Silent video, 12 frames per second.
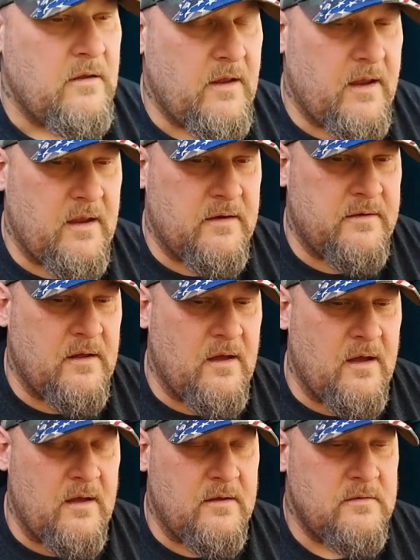And
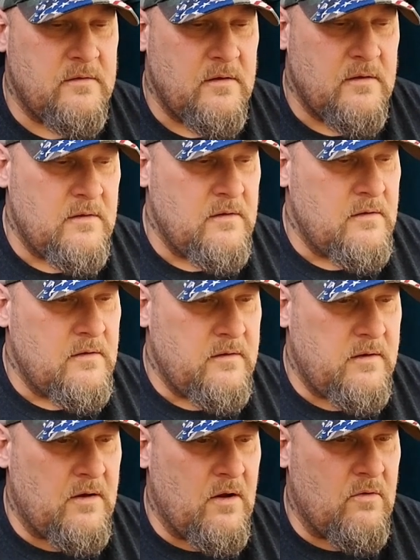
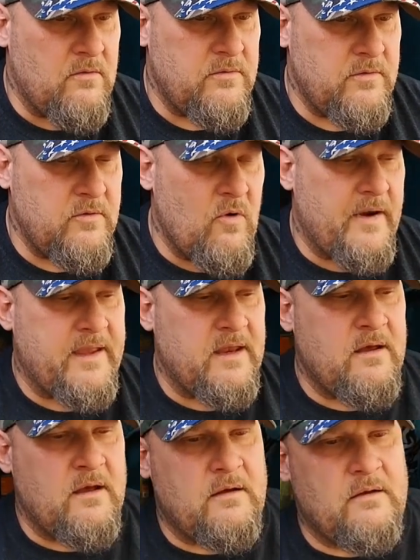you want to
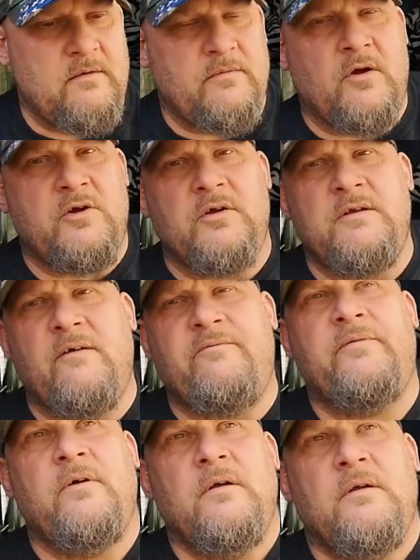get a good
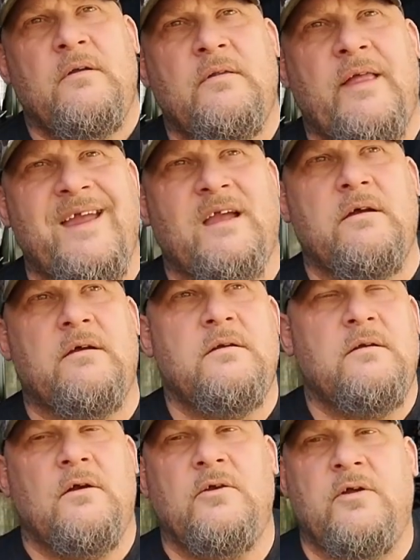enough, like
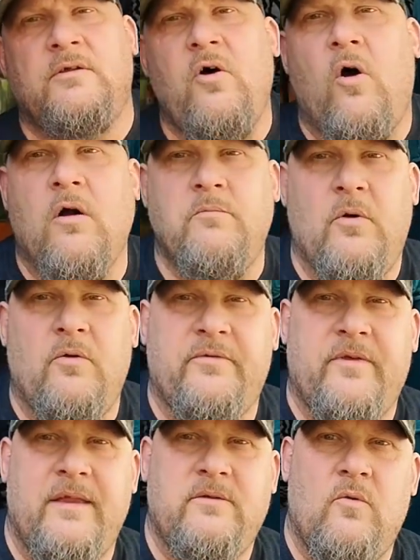the dog
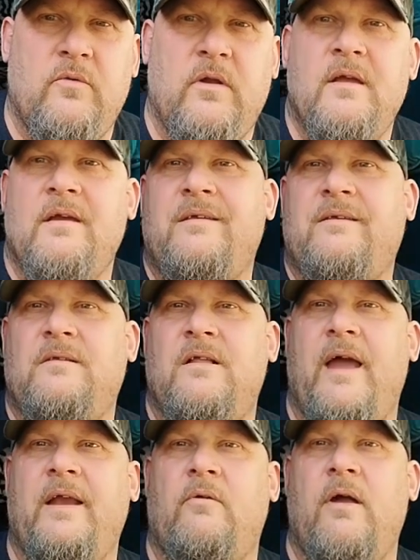bulls that don't
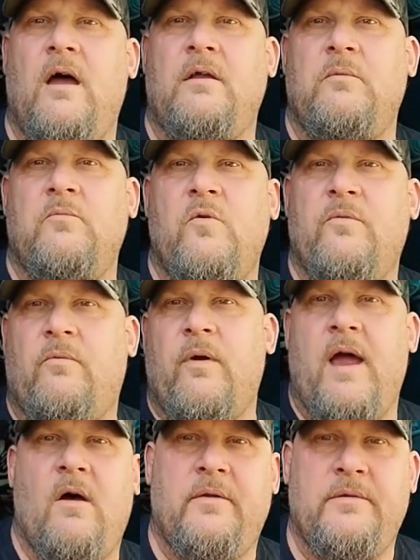slide around and move
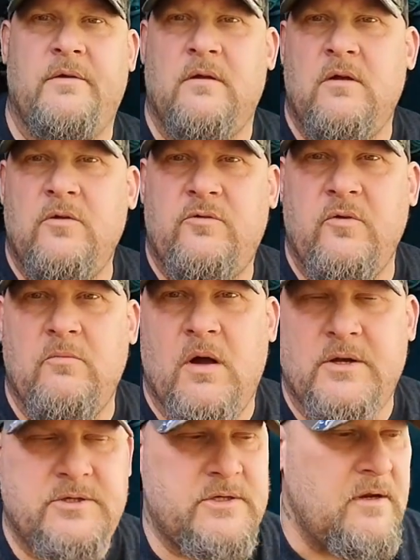around too
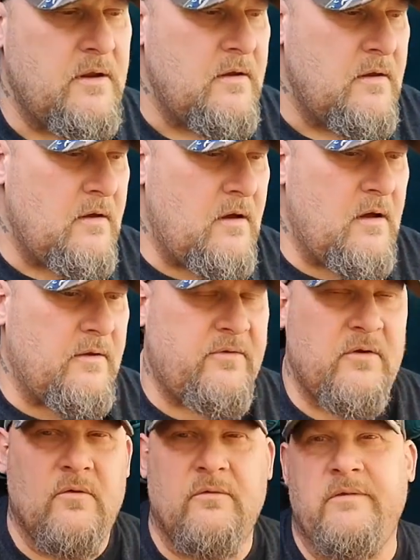much, so
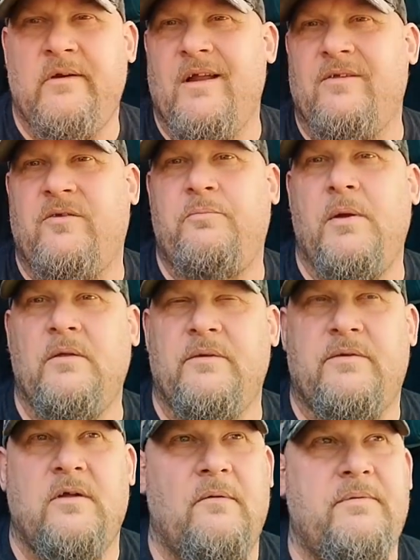you're not spilling
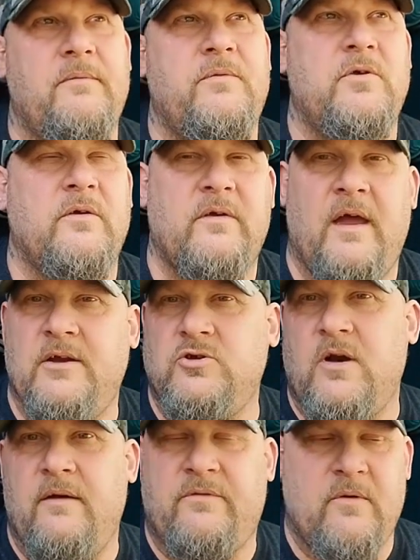stuff if you decide to
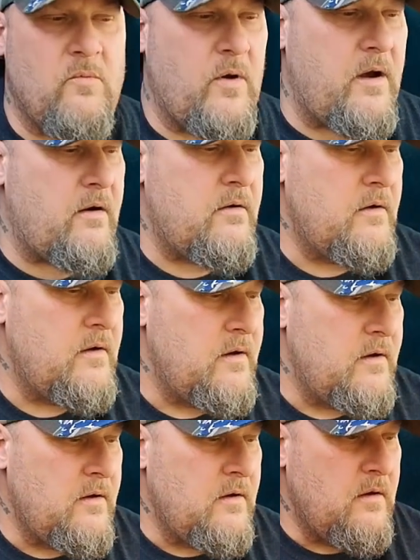drive somewhere.
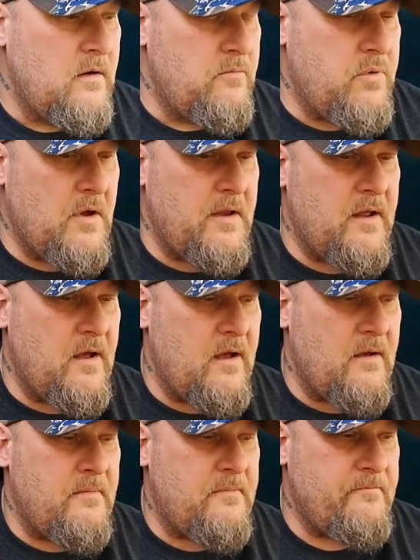
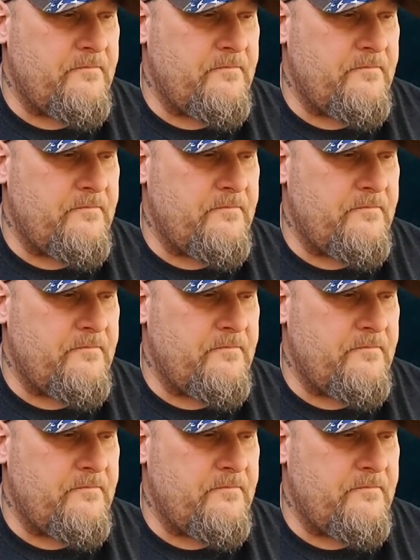But